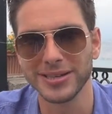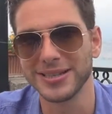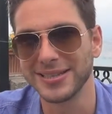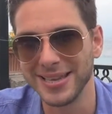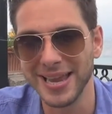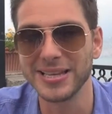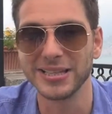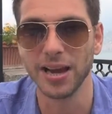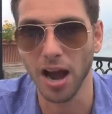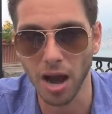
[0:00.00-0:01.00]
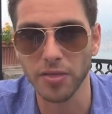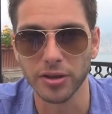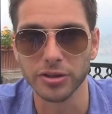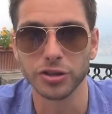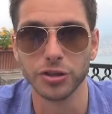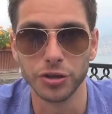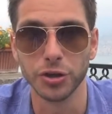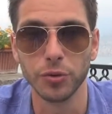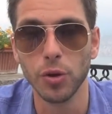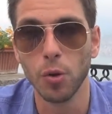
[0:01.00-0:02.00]
to actually teaching others to
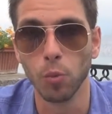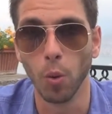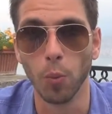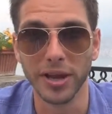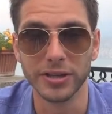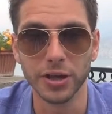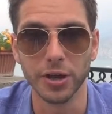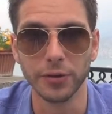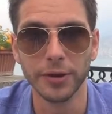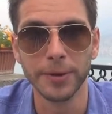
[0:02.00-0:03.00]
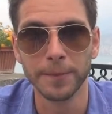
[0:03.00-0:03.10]
do what we do.